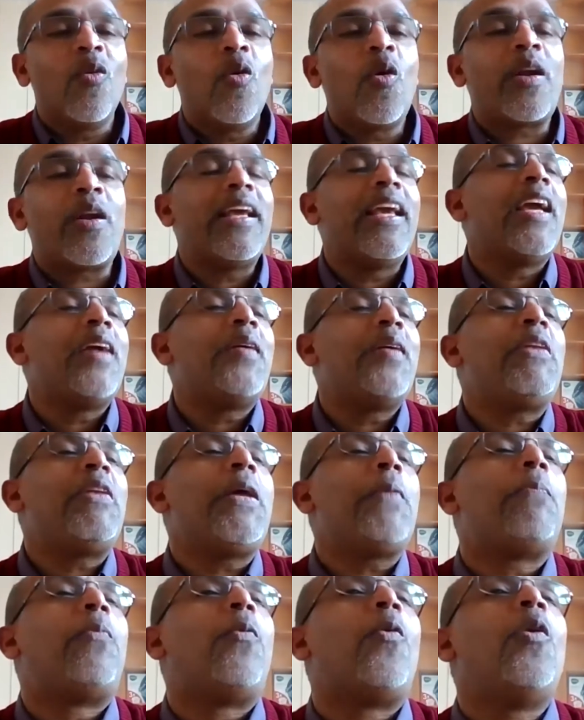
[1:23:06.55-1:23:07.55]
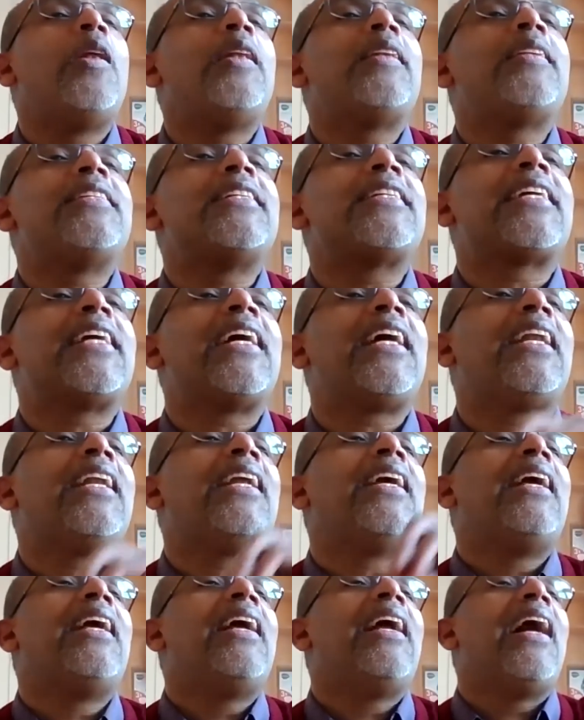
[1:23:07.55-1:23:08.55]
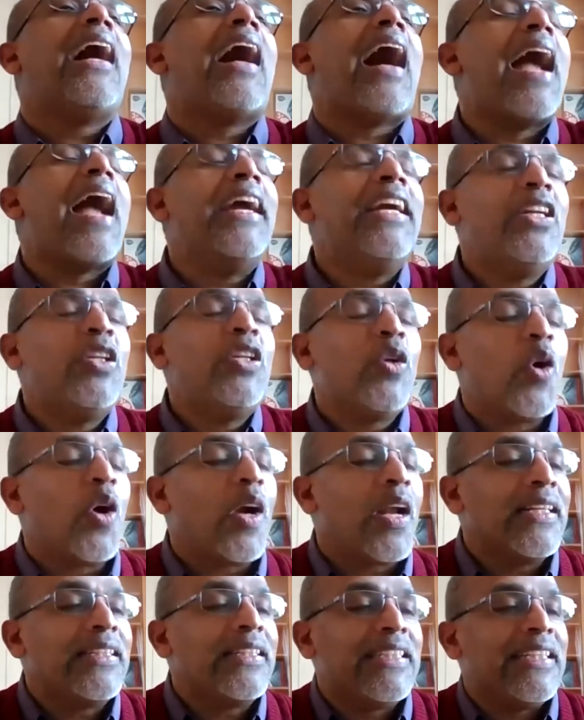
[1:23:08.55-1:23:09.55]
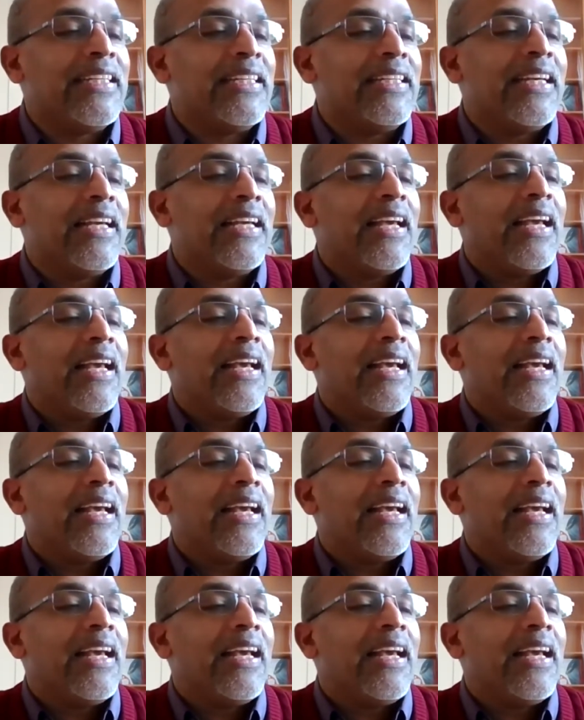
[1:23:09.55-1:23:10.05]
or every political ideology